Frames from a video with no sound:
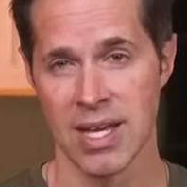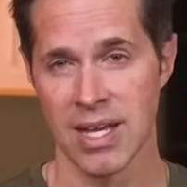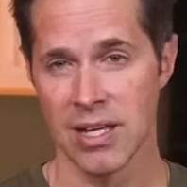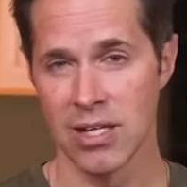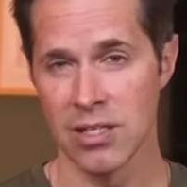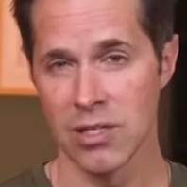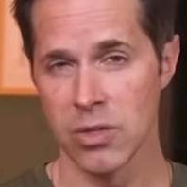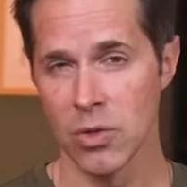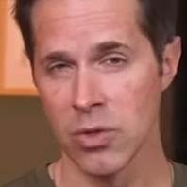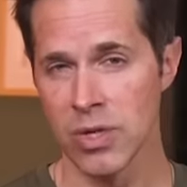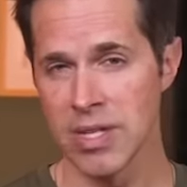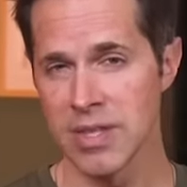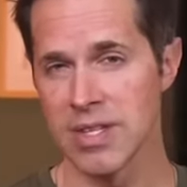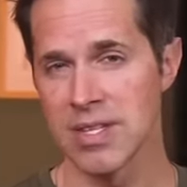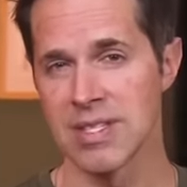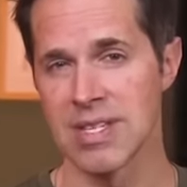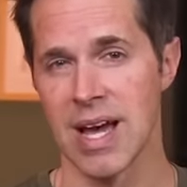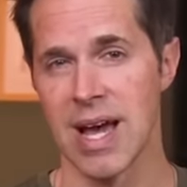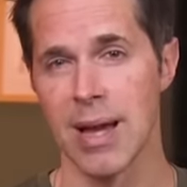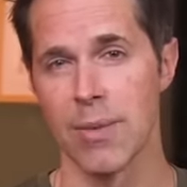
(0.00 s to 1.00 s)
including
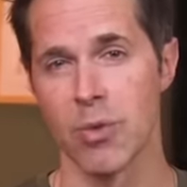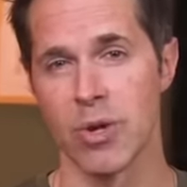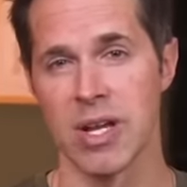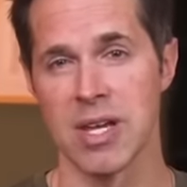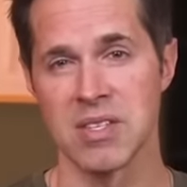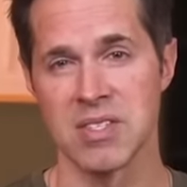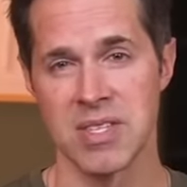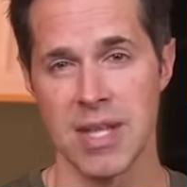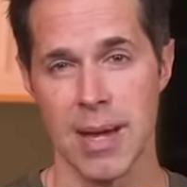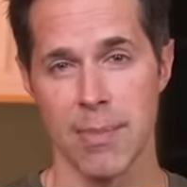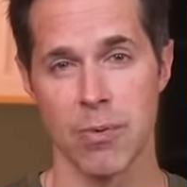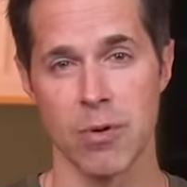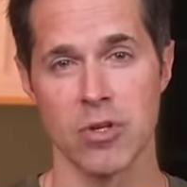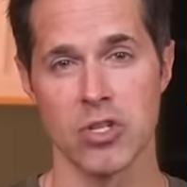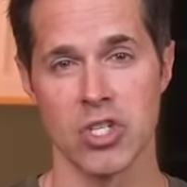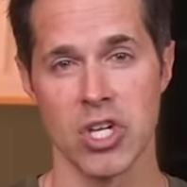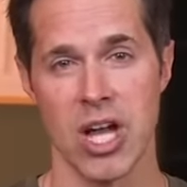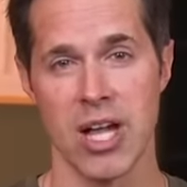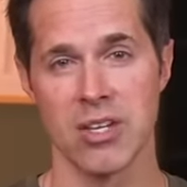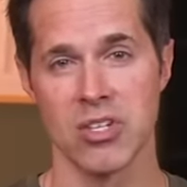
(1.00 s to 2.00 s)
the time when a sniper
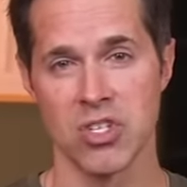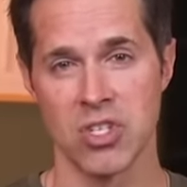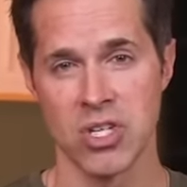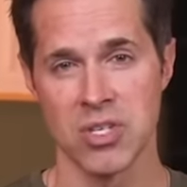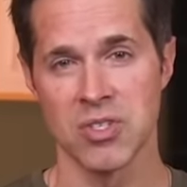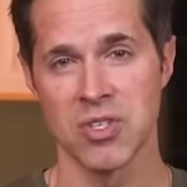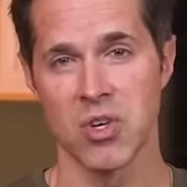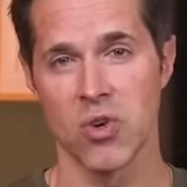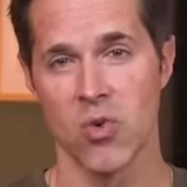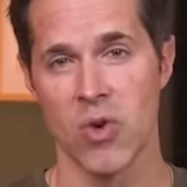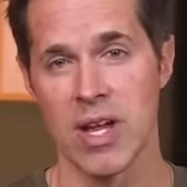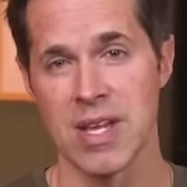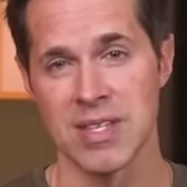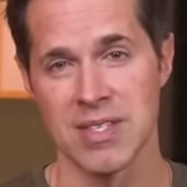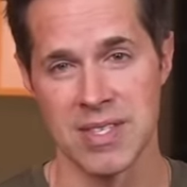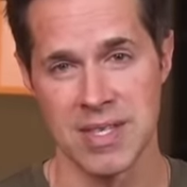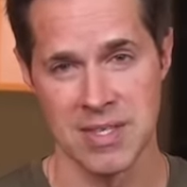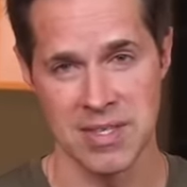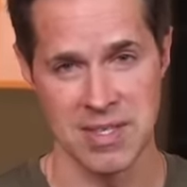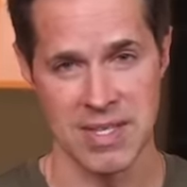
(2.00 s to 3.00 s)
shot just
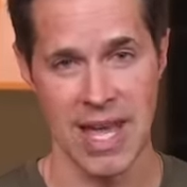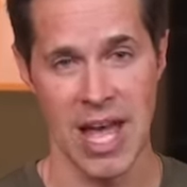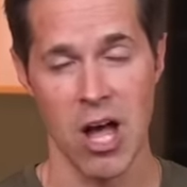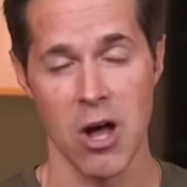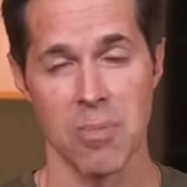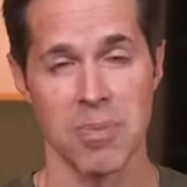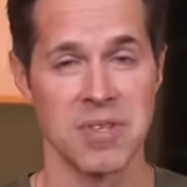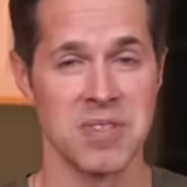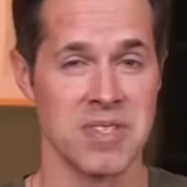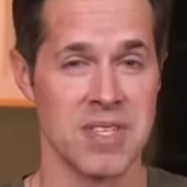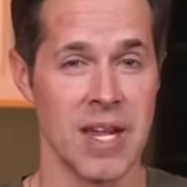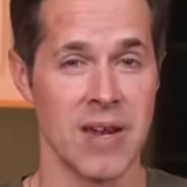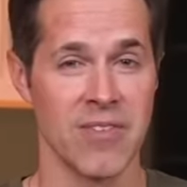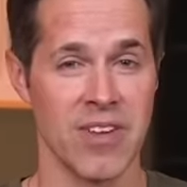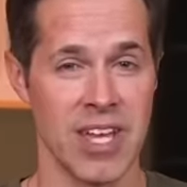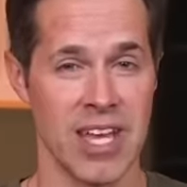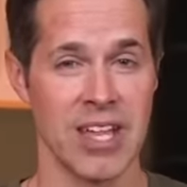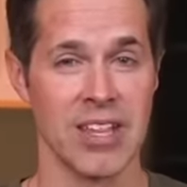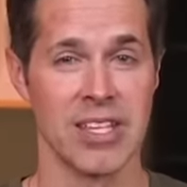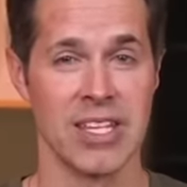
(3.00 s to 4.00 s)
grazed his scalp instead
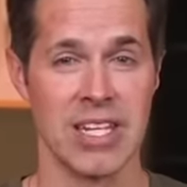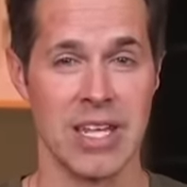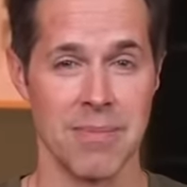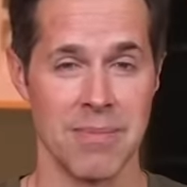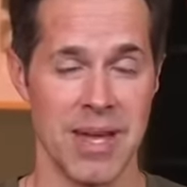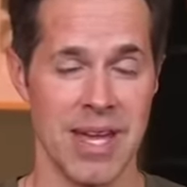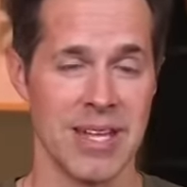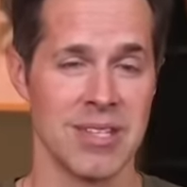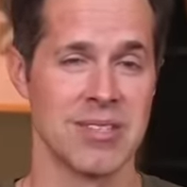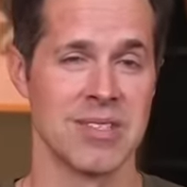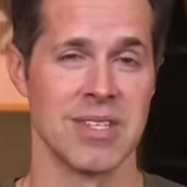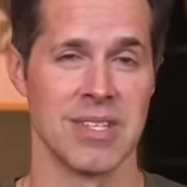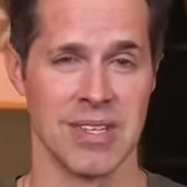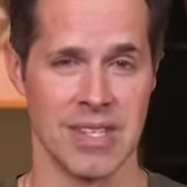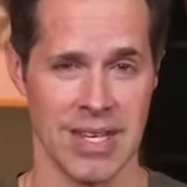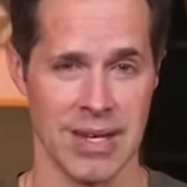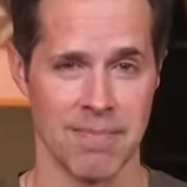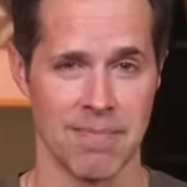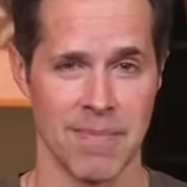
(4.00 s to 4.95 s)
of killing him instantly.